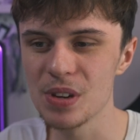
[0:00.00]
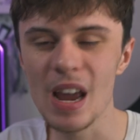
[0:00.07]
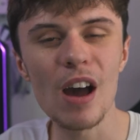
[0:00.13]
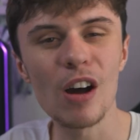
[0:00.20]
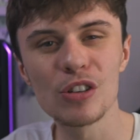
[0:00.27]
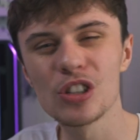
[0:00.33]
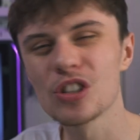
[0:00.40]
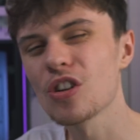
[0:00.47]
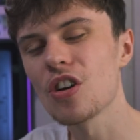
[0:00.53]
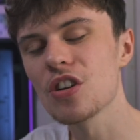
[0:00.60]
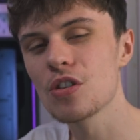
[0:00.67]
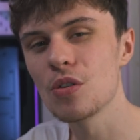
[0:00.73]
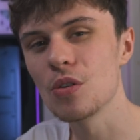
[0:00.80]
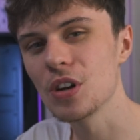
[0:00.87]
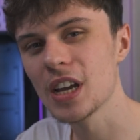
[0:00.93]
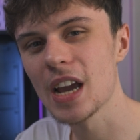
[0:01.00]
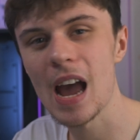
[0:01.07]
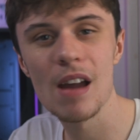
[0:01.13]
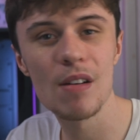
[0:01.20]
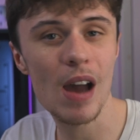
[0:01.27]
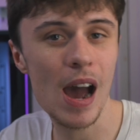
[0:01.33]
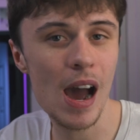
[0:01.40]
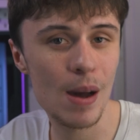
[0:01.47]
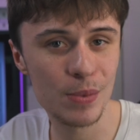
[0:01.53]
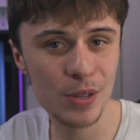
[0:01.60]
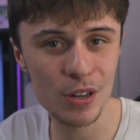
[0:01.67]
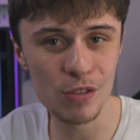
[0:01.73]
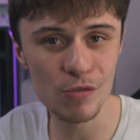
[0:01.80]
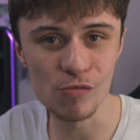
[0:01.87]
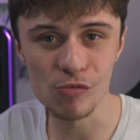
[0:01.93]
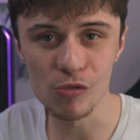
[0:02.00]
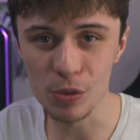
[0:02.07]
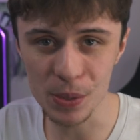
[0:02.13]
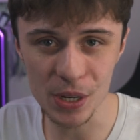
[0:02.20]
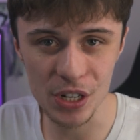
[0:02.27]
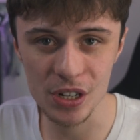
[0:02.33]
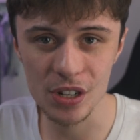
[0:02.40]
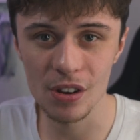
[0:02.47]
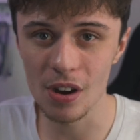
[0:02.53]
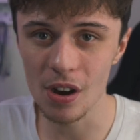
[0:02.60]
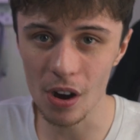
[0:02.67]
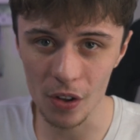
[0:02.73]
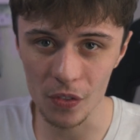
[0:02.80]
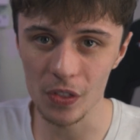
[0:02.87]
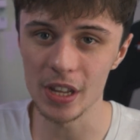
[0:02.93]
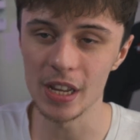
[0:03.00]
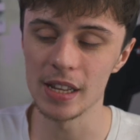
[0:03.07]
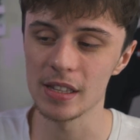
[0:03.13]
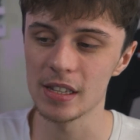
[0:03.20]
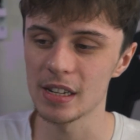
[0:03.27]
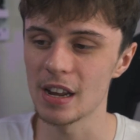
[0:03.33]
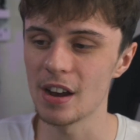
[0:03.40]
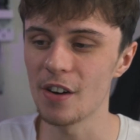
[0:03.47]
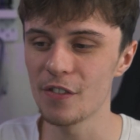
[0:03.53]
yeah, I just like calling out absolute rubbish on the internet.